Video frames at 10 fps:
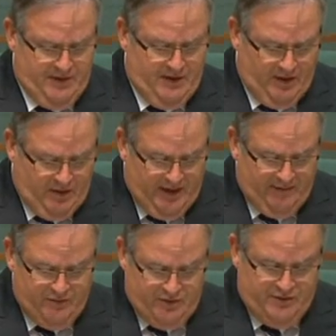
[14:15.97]
And I
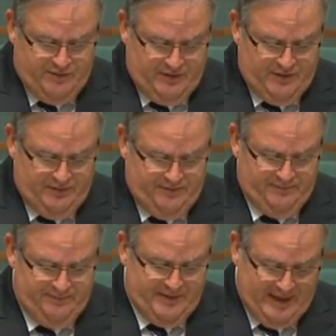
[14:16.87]
have news for you.
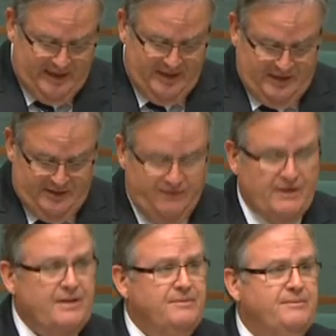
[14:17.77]
Nothing is
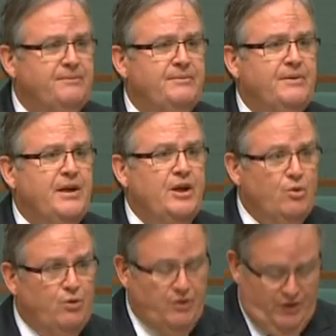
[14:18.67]
free. It
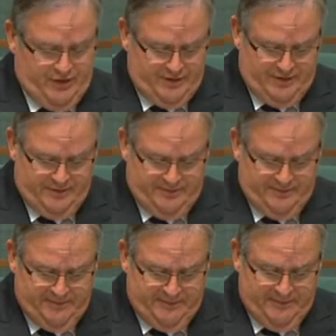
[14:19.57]
all costs.
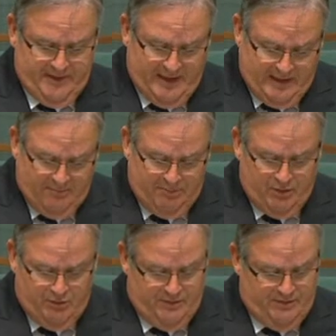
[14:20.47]
And the
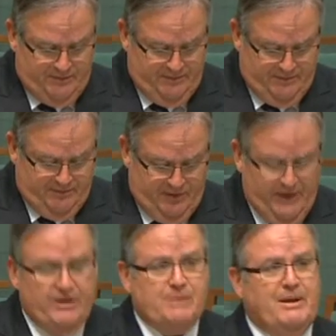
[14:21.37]
bills for
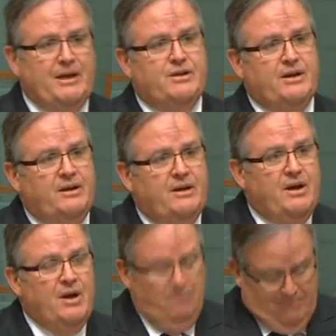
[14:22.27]
our expenditure
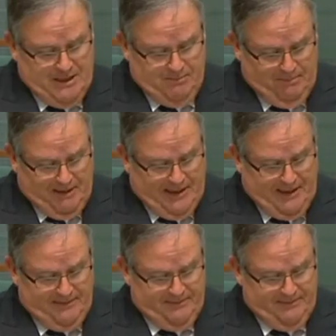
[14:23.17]
must be paid.